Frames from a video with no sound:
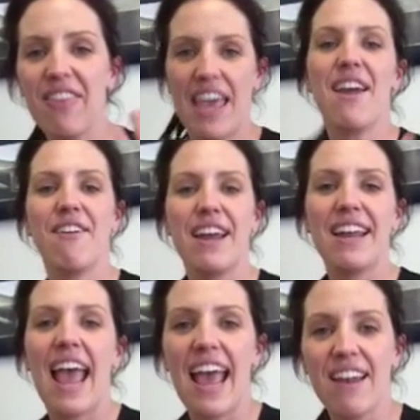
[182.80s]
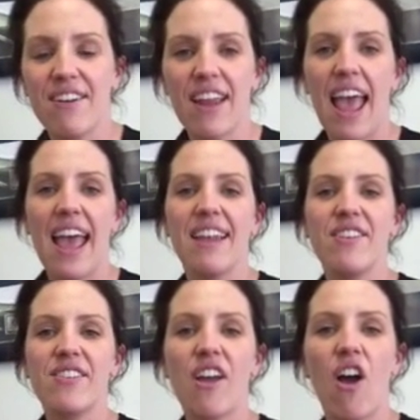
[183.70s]
there
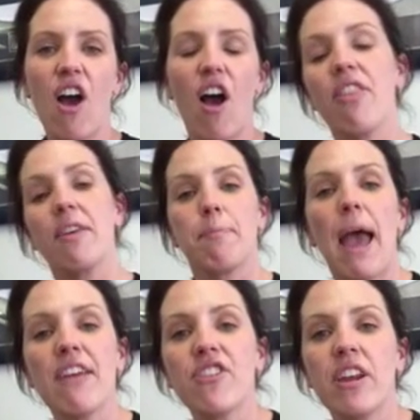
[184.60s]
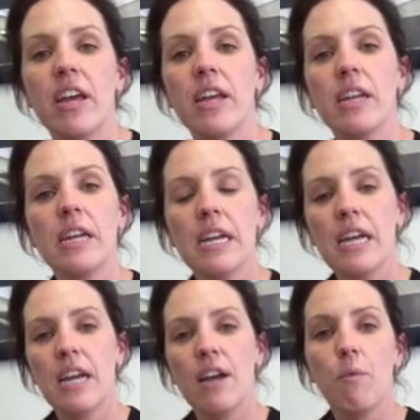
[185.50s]
and I think passionate,
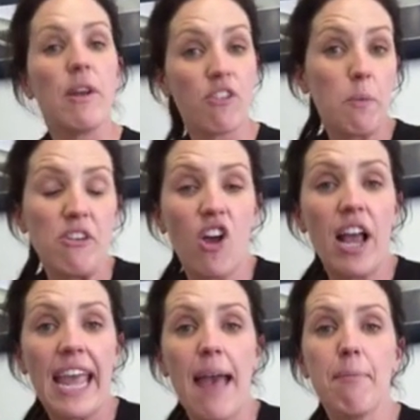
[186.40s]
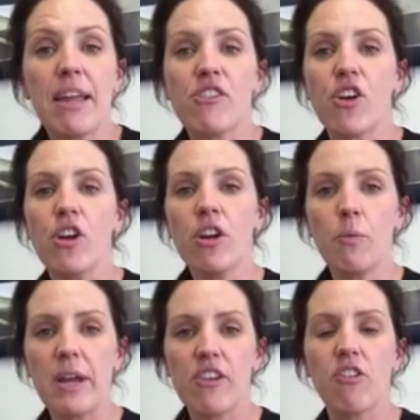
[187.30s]
which I can be too,
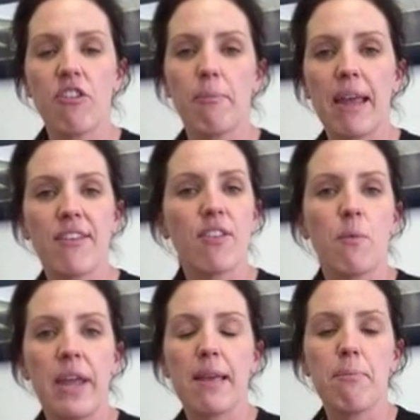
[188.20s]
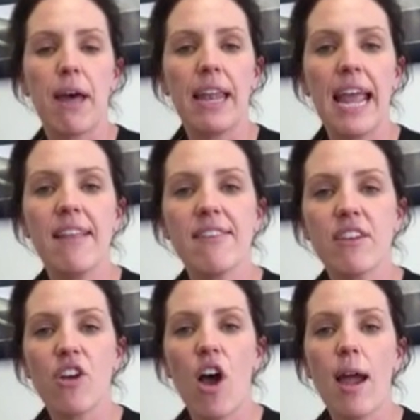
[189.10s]
which means that we can butt heads
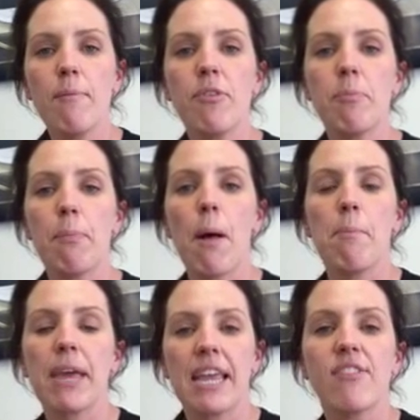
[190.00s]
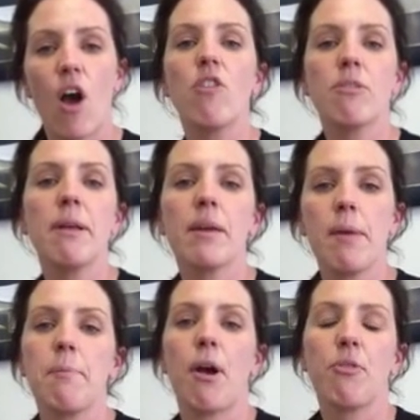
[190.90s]
at times, because ultimately
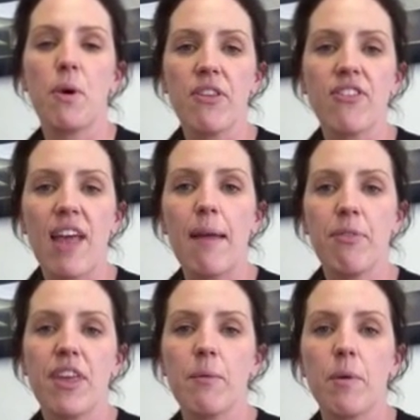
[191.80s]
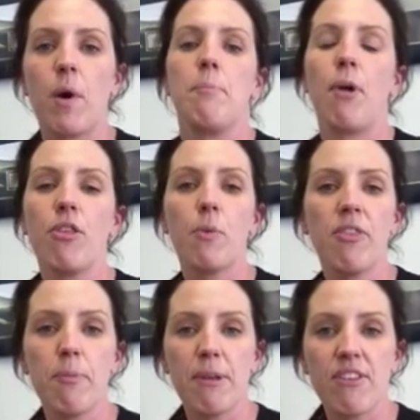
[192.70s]
we both want the same thing. We both
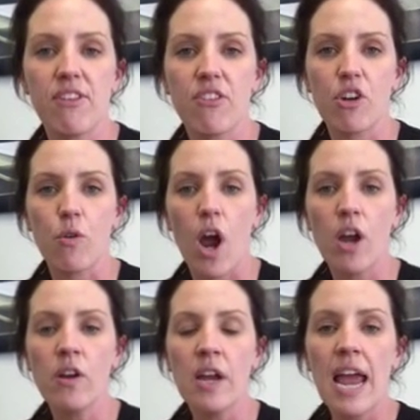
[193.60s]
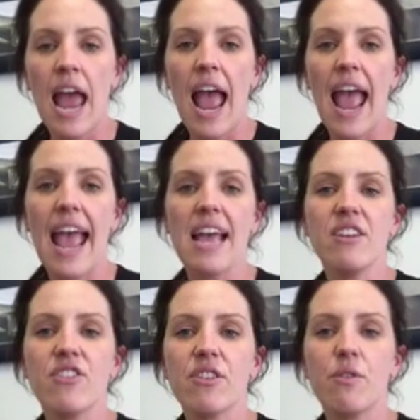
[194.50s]
want the business to grow,
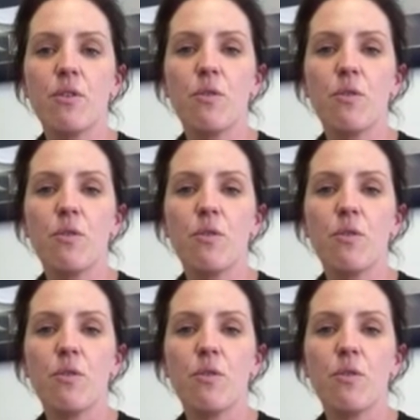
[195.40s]
and